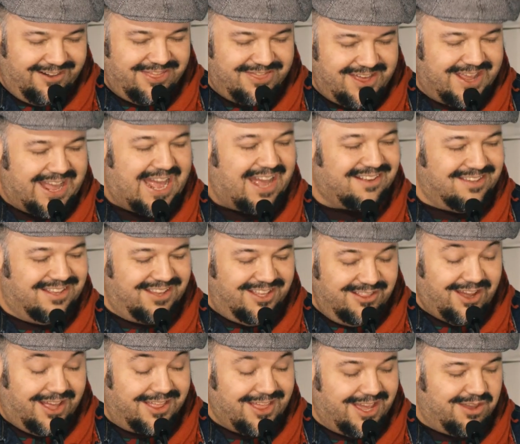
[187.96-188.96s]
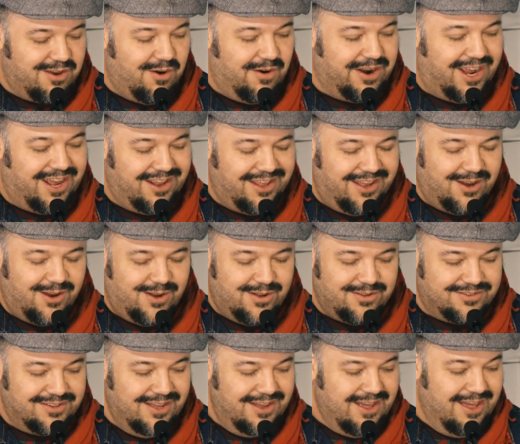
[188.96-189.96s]
thick accent. He talked like Yoda. He
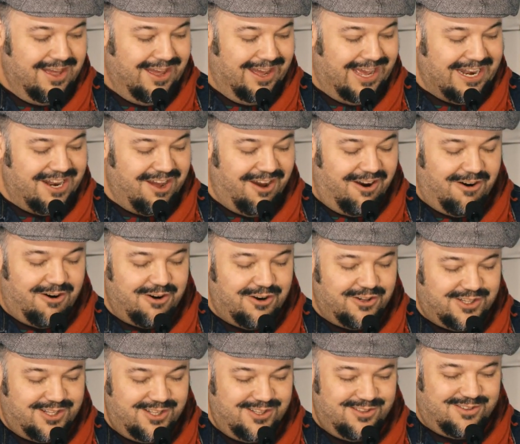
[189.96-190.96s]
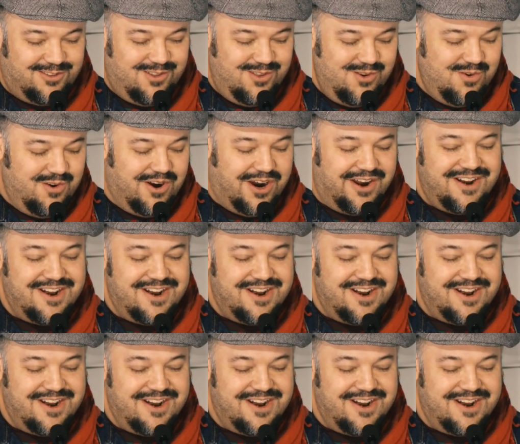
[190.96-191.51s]
goes, an artist you are